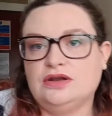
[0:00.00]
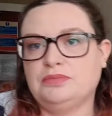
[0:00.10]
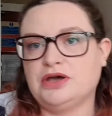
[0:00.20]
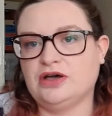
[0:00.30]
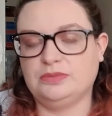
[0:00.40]

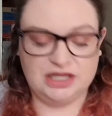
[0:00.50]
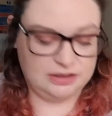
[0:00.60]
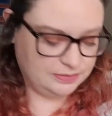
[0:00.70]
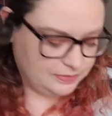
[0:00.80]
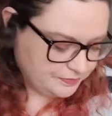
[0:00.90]
Permin.
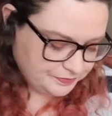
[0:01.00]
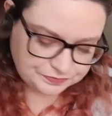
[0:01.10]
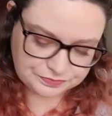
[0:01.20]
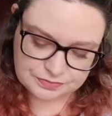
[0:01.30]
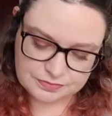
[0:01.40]

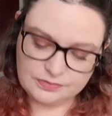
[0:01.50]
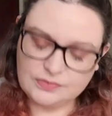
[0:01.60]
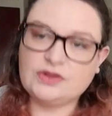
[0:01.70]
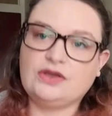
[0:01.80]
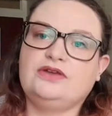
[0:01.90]

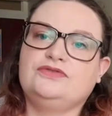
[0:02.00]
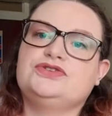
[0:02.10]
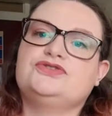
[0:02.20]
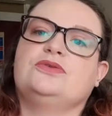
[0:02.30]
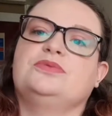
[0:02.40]
I've just
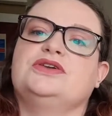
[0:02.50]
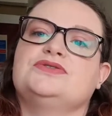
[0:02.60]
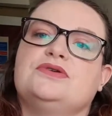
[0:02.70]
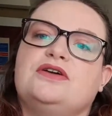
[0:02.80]
dropped things all over the